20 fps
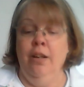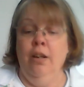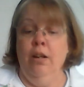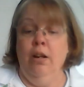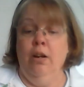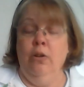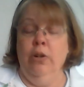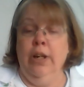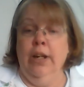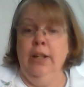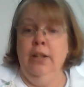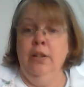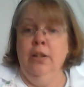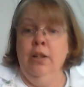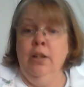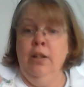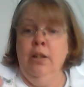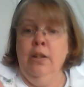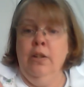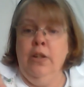Okay?
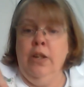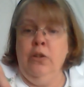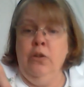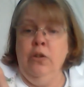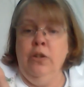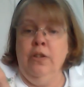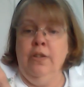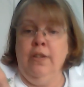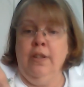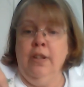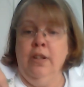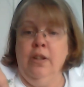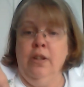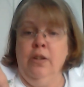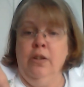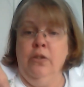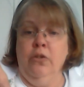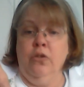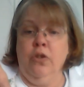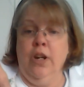And you can see the
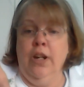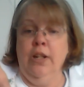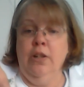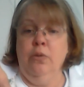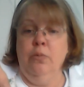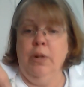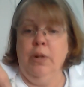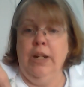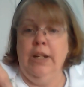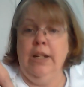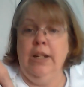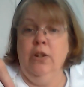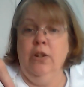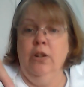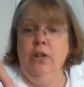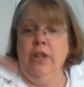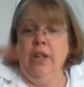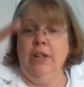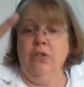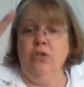little triangle right
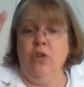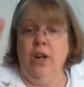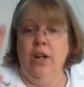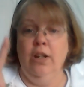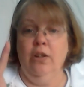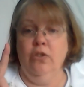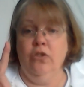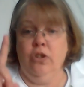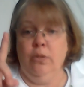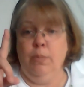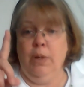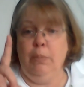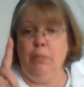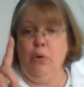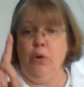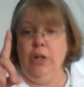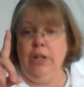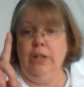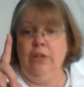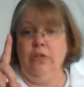here. That triangle should be
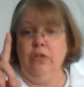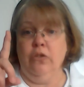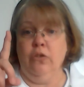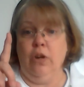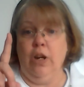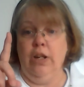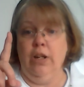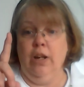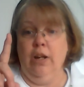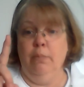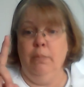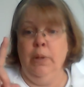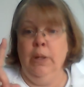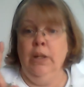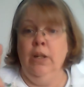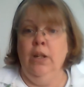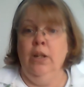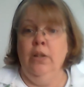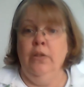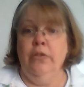pointing straight up.
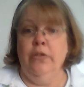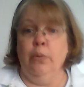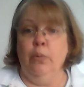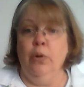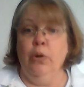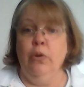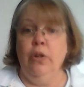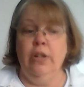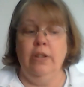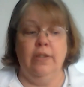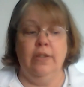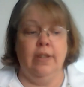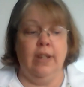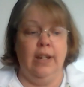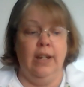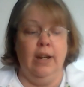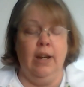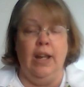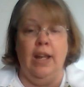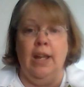So we're going to
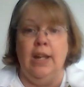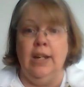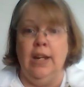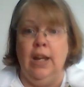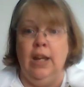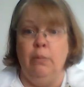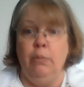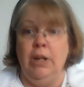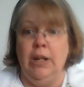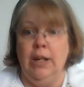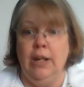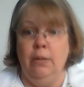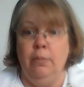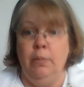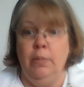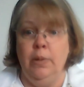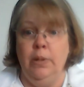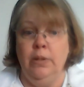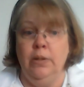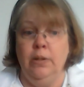say an M&M